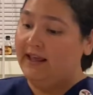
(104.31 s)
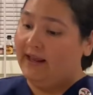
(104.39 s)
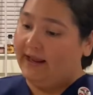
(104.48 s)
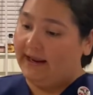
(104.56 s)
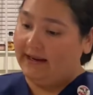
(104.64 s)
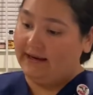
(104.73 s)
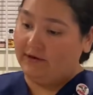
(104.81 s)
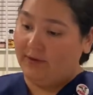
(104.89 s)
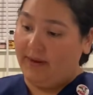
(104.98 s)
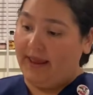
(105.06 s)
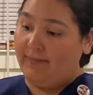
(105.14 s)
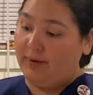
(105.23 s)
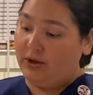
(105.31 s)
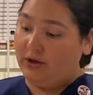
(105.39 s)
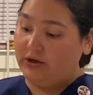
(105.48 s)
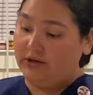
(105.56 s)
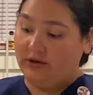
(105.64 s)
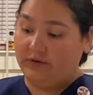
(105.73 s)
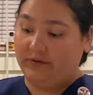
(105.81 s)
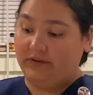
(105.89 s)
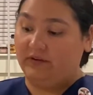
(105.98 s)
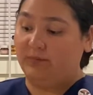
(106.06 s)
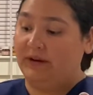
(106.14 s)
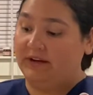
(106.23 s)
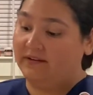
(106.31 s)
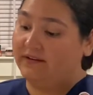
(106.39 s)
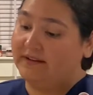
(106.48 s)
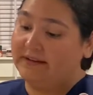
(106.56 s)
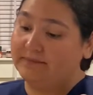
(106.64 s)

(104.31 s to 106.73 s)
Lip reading: And on my MAR, it also says penicillin.